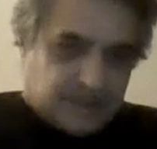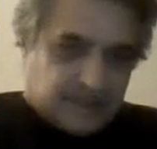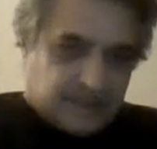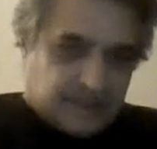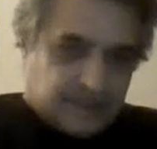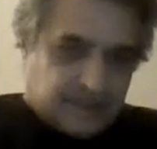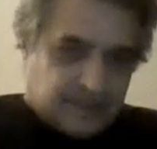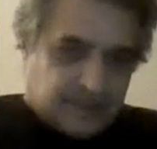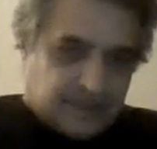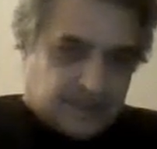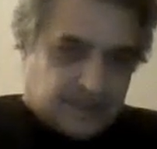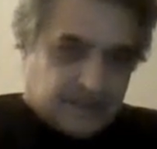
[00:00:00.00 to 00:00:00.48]

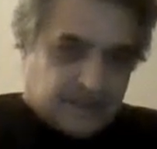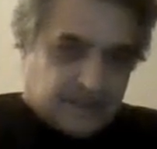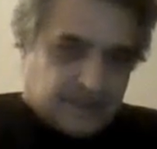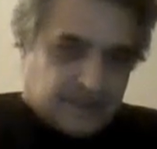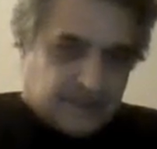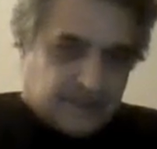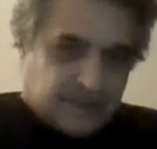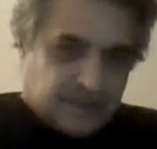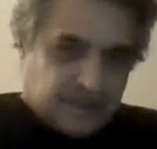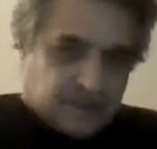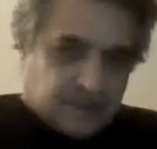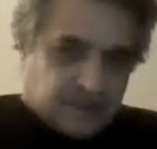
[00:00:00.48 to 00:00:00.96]

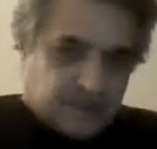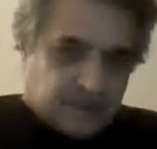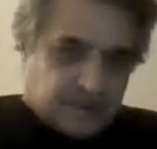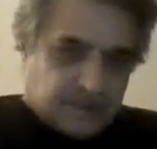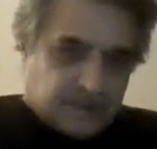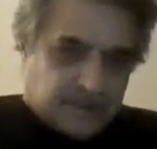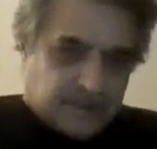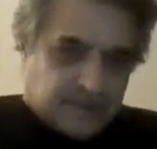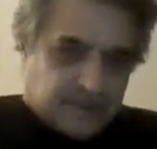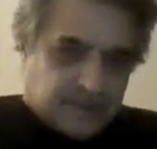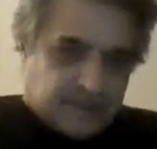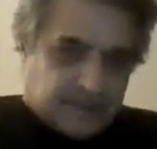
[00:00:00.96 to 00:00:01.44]

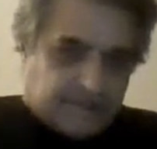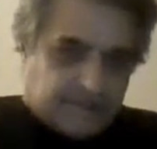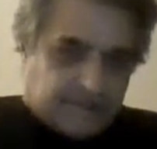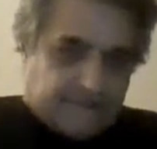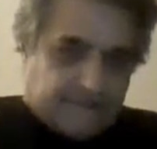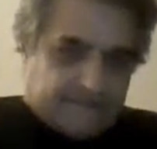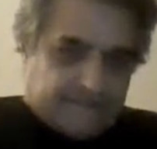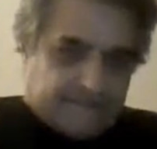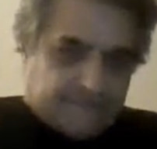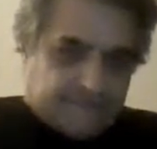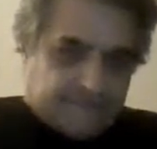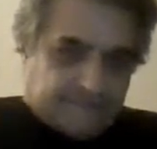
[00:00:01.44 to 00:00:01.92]

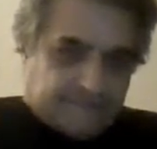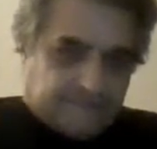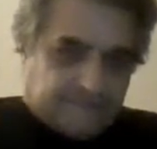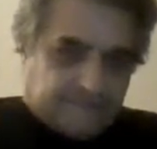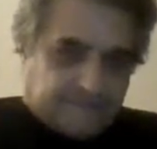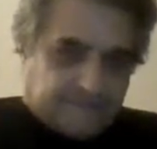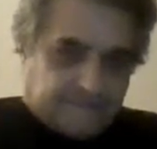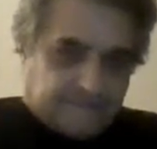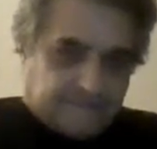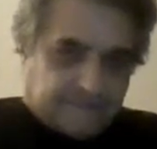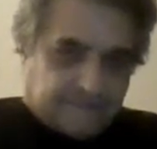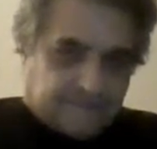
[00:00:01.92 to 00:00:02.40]

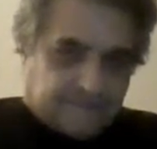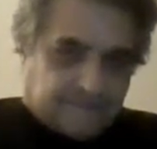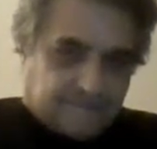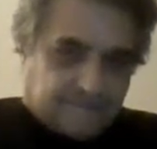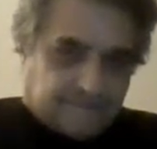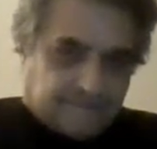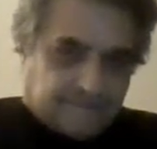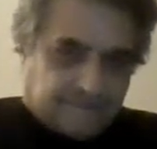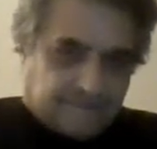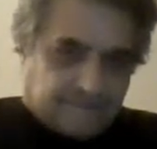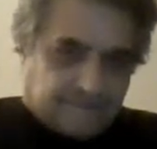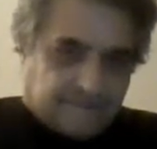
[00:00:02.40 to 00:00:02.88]

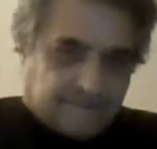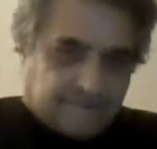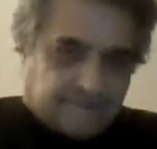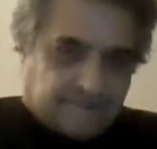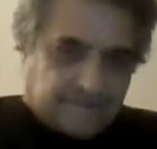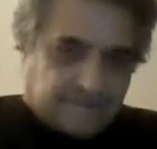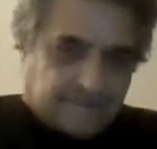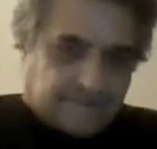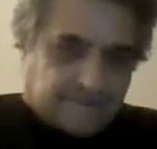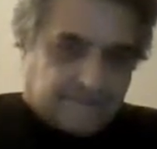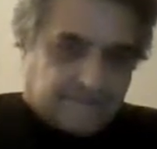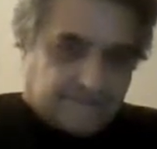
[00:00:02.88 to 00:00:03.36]

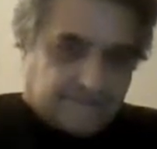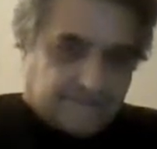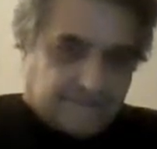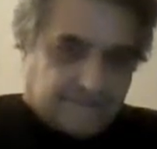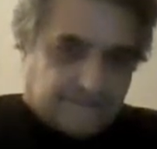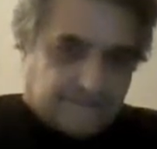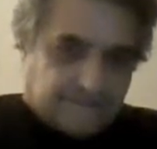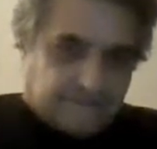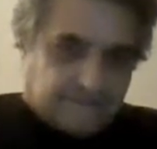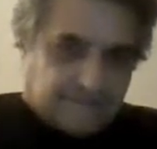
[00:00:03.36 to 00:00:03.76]
No words are spoken by the person on screen.